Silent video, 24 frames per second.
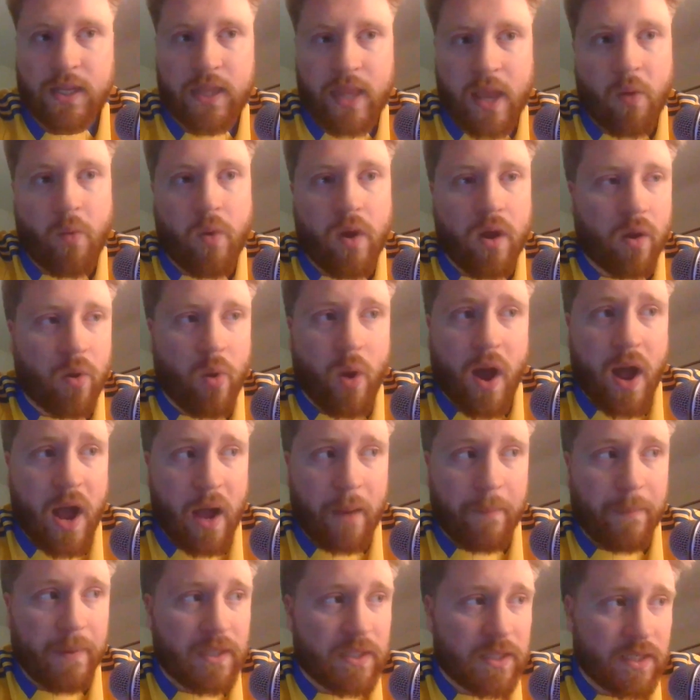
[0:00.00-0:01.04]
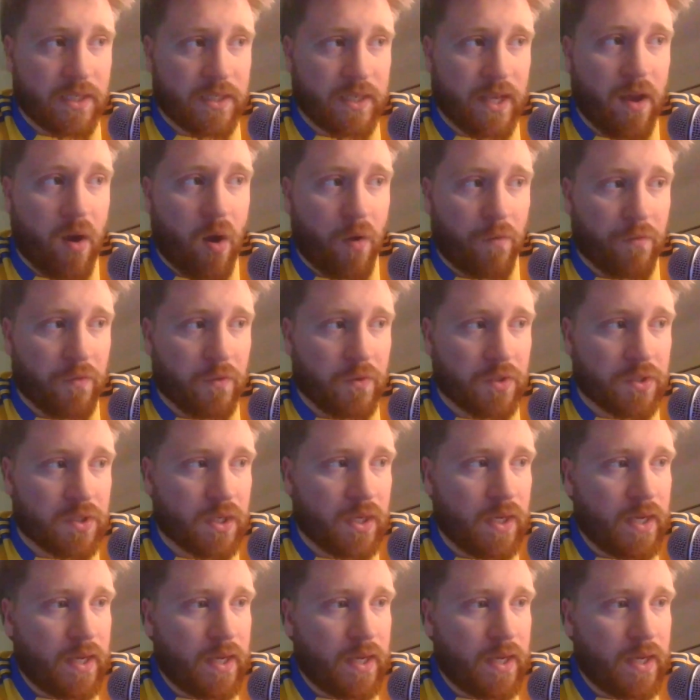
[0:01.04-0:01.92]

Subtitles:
They were quite happy to sit off us